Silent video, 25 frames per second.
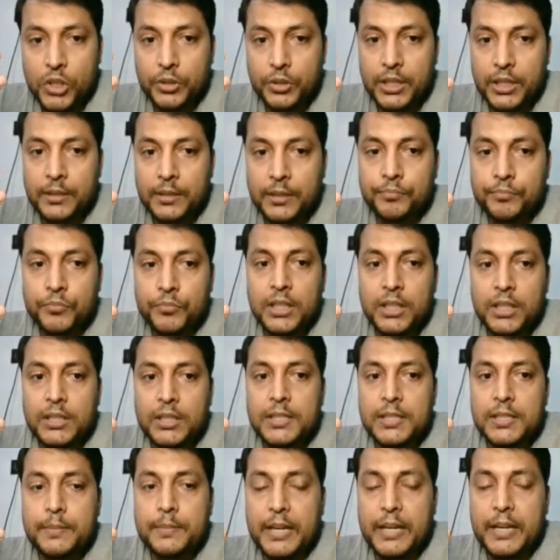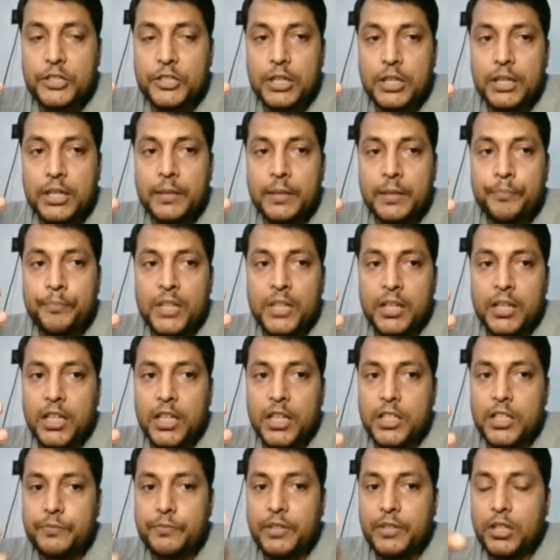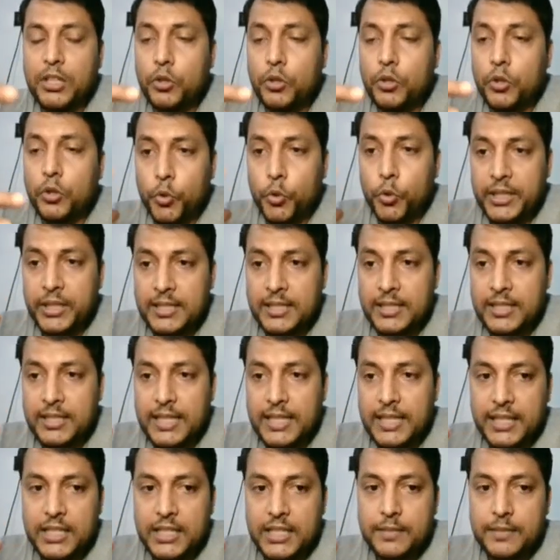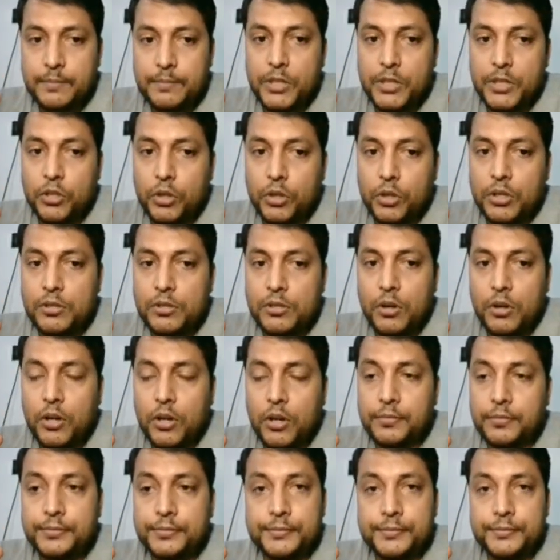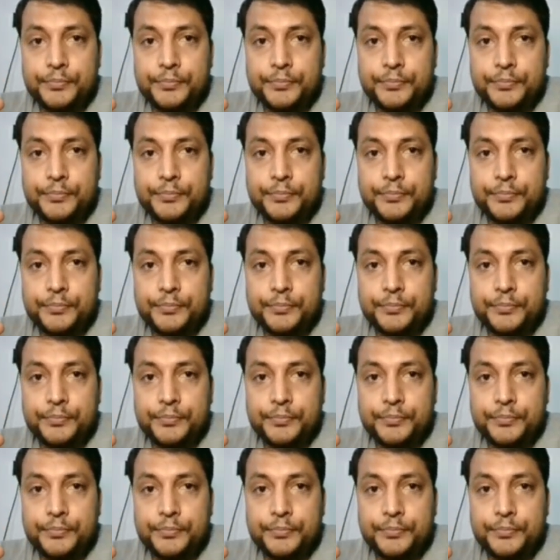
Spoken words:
Okay, especially it will grow in size because of